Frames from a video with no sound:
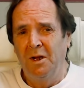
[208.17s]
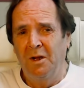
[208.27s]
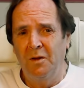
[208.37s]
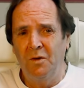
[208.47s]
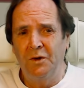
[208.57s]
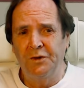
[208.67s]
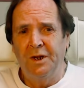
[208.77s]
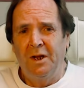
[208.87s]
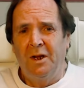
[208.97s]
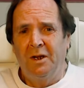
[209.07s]
lost.
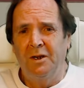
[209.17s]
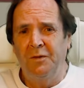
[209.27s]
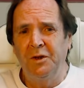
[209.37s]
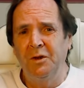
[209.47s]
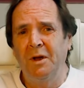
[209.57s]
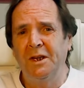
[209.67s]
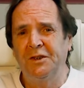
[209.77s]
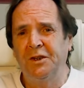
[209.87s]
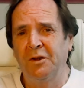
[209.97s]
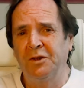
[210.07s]
Now, if the US
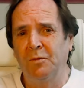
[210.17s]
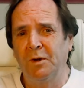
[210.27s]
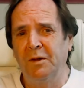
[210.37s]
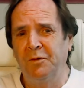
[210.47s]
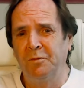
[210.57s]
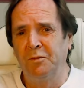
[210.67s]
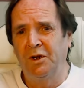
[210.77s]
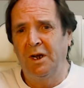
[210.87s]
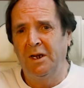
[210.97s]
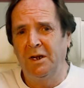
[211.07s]
turns away from
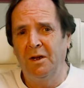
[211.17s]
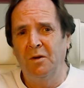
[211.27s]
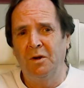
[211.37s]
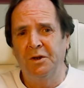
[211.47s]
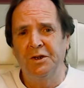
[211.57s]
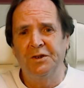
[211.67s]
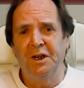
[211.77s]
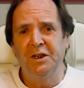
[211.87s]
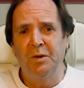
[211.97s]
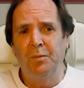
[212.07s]
China or
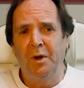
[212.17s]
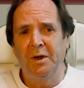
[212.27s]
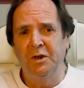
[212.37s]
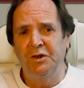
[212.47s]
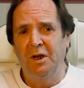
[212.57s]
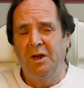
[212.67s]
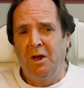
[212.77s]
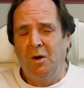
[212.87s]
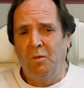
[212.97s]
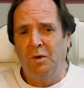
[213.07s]
decides to punish it
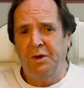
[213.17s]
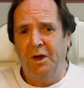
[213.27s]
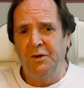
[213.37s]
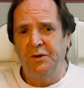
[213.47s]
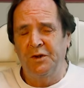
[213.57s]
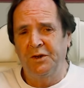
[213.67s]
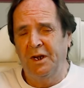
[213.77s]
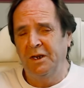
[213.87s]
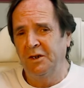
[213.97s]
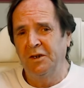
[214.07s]
with counter
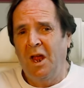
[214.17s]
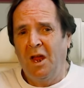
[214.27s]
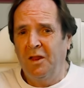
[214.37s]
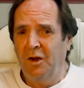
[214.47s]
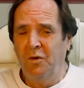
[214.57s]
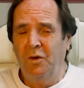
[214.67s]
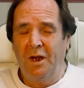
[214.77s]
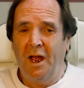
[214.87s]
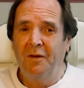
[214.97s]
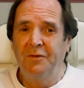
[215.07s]
sanctions, they're going
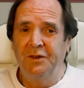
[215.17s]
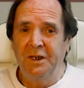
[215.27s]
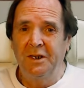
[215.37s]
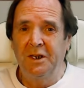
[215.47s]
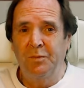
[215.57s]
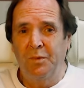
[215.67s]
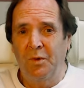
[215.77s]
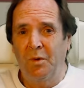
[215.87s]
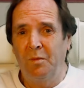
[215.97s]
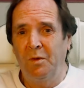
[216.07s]
to have serious
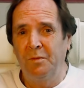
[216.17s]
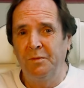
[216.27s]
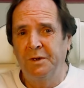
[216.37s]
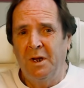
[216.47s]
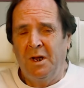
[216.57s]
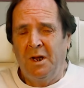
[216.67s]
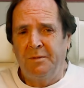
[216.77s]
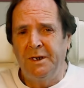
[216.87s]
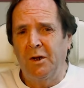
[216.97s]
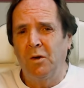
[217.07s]
problems.
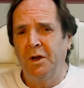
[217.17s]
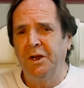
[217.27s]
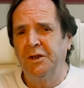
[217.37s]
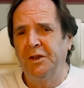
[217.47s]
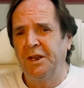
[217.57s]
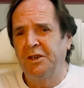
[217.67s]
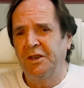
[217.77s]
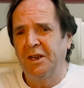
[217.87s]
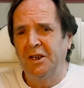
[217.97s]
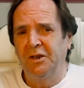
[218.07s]
I mean, according to the
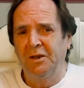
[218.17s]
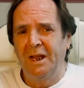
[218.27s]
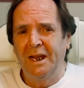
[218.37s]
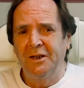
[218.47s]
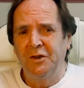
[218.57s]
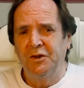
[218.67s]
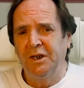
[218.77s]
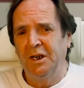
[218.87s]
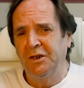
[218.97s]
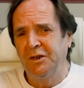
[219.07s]
International
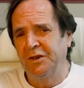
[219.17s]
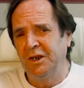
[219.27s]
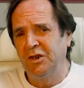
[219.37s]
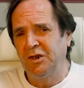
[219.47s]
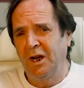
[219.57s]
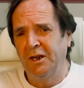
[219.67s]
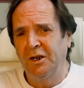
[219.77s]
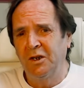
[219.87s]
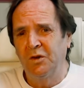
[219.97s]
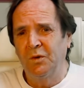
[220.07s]
Energy Agency, China
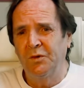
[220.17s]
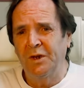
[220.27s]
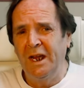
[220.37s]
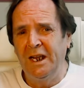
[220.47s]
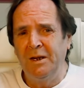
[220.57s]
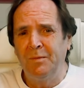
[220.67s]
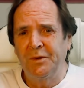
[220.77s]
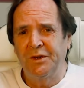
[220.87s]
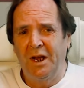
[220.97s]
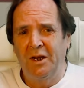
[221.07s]
controls
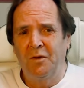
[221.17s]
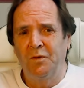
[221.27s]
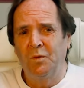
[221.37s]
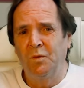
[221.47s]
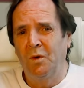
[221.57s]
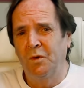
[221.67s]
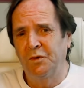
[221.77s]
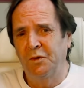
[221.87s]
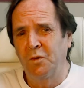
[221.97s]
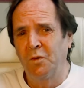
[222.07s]
80% of the
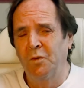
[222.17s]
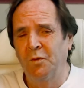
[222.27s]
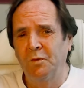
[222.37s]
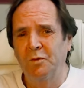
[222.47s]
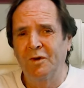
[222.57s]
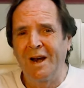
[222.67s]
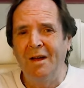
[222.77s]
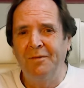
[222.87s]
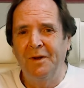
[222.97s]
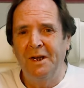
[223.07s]
world's global
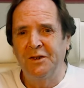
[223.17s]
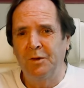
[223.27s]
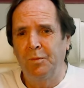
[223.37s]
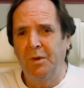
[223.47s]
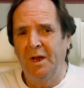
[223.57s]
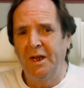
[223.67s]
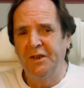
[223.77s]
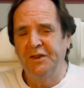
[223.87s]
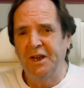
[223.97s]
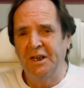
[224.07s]
graphite supply and
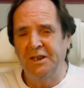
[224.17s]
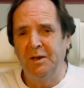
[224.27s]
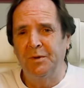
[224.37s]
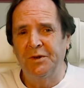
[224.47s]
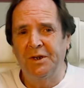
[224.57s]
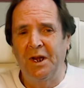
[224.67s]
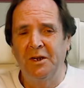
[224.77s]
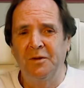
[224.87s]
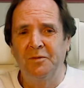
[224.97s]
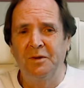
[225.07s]

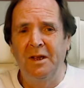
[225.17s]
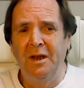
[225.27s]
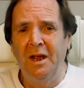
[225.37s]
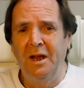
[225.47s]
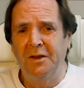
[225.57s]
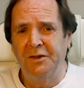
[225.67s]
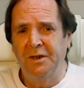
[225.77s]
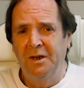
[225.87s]
60% of rare earths.